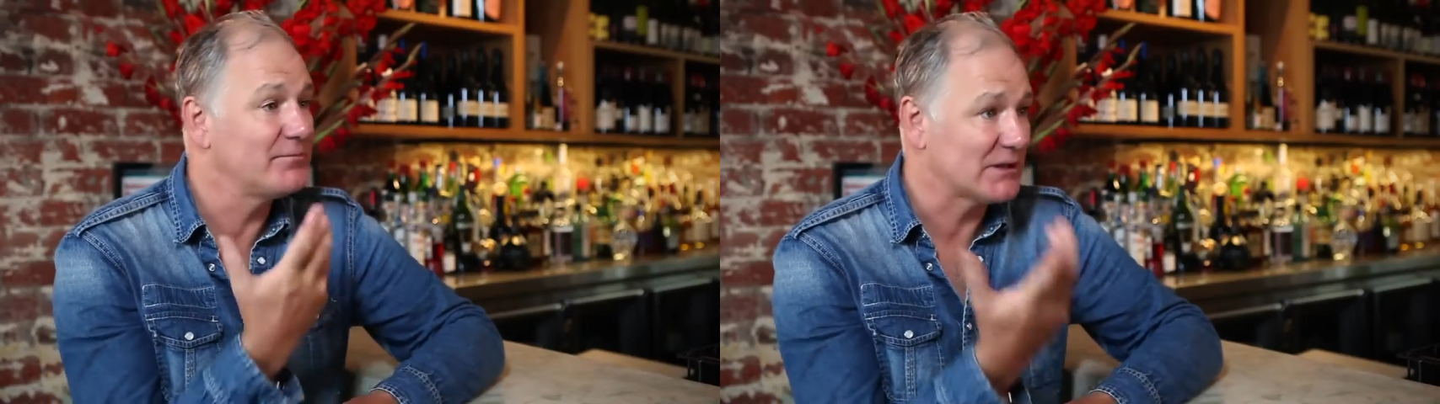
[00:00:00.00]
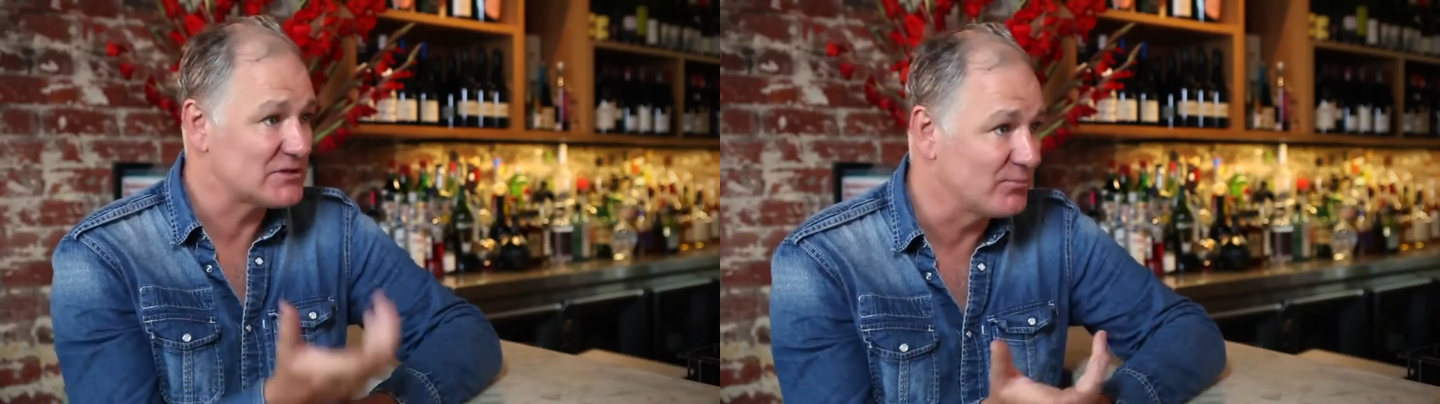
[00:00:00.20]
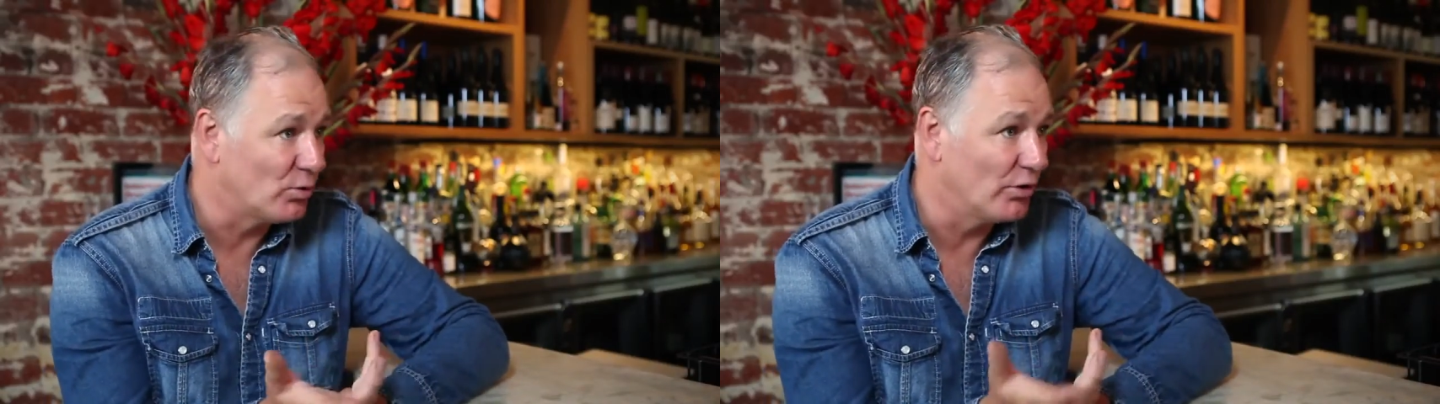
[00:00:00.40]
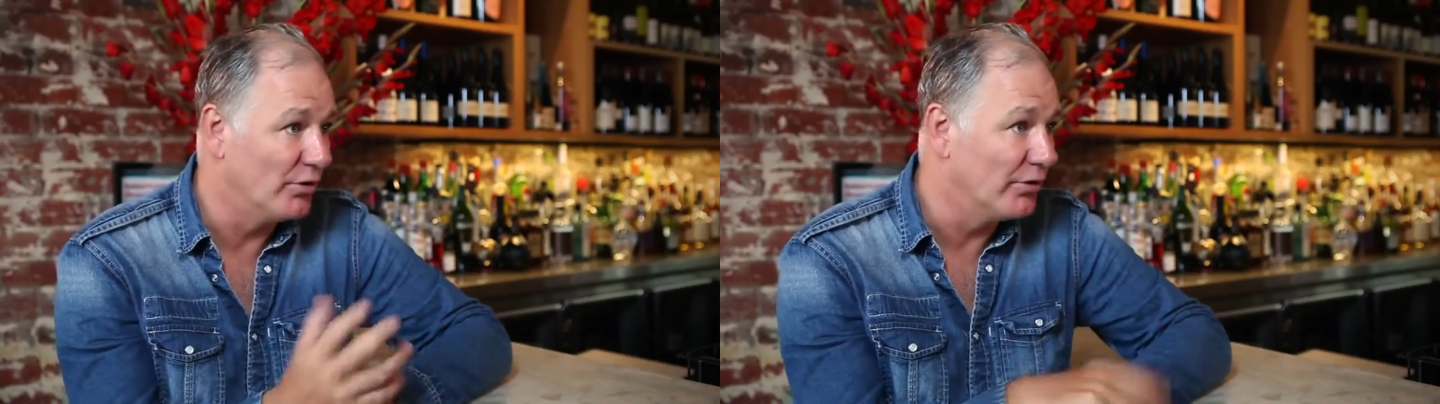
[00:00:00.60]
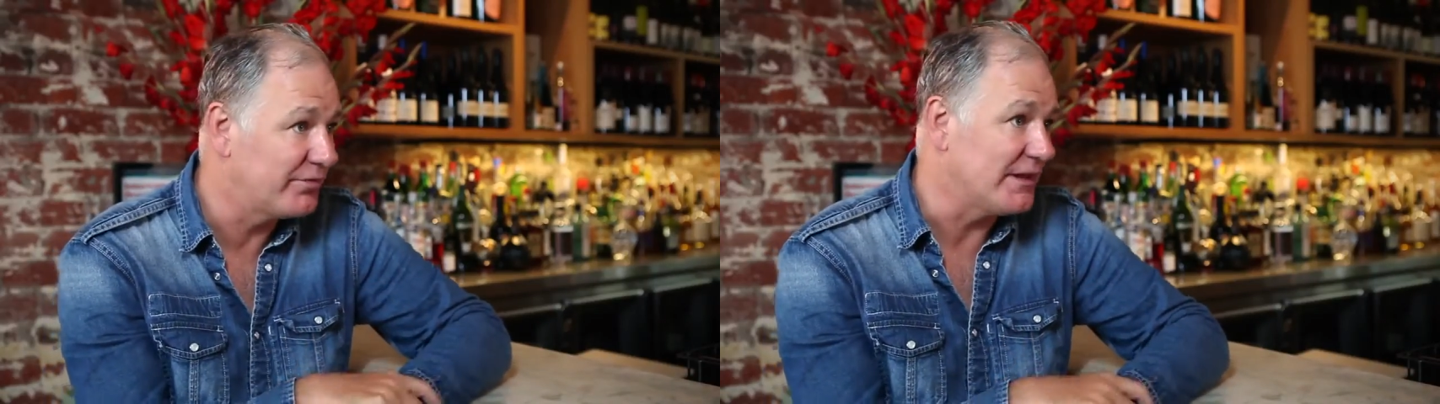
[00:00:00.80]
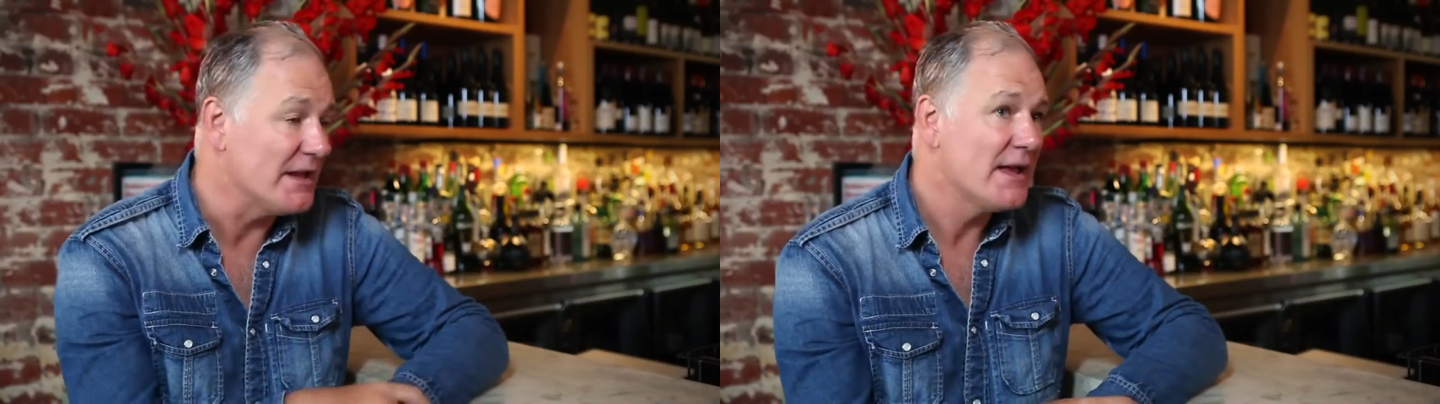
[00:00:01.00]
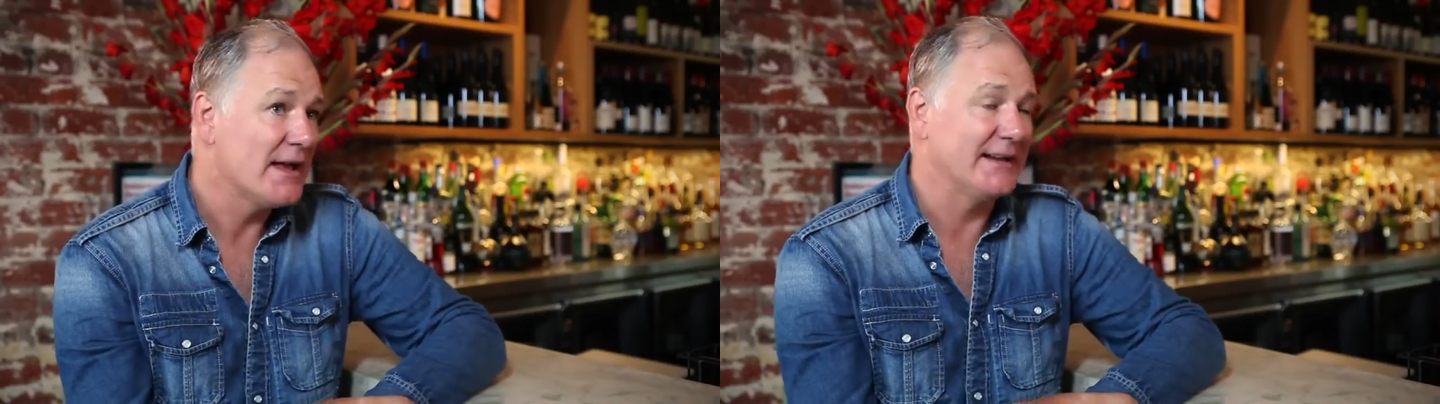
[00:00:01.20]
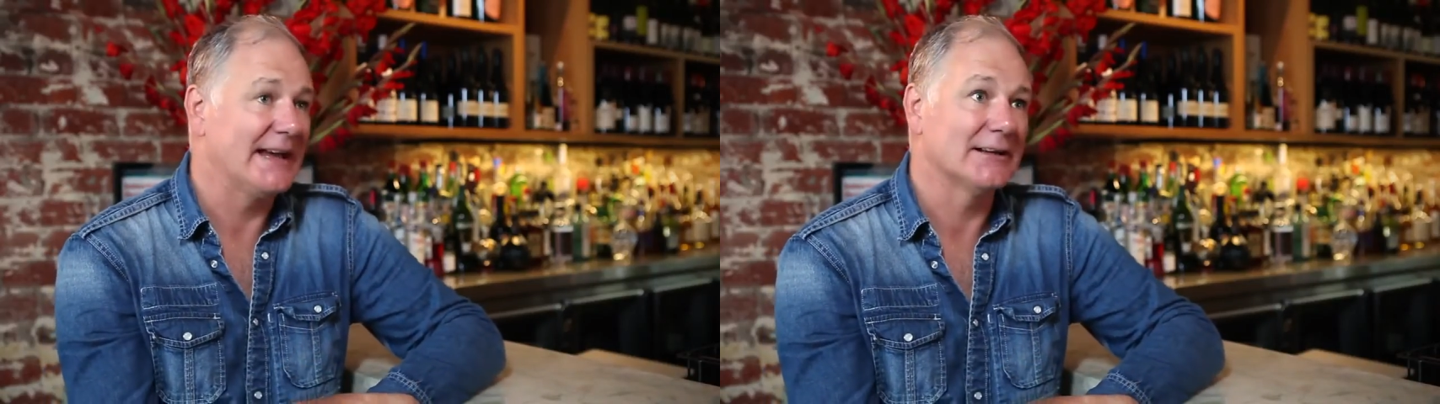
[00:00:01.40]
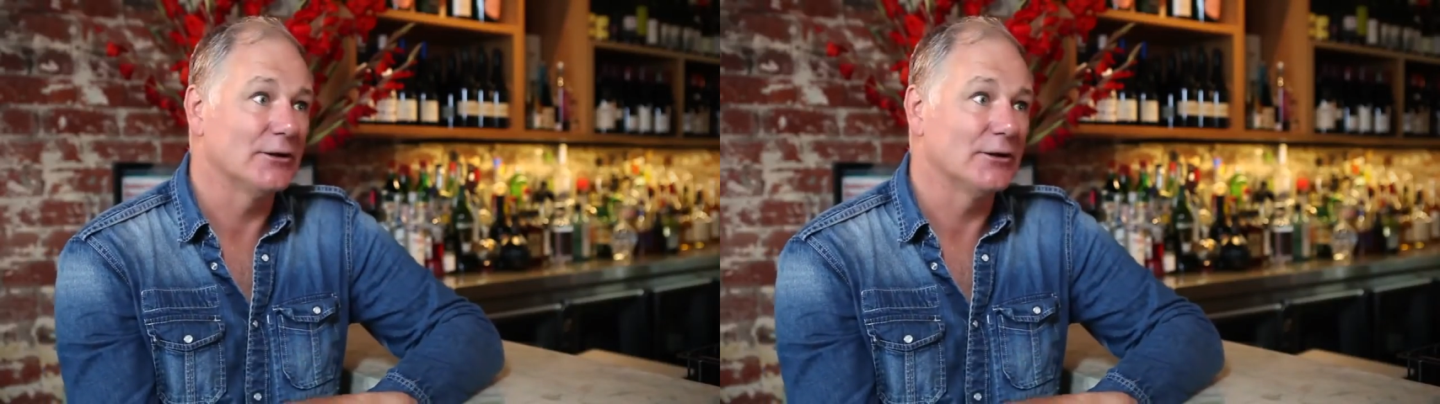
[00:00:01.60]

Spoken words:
much more earthy, and had a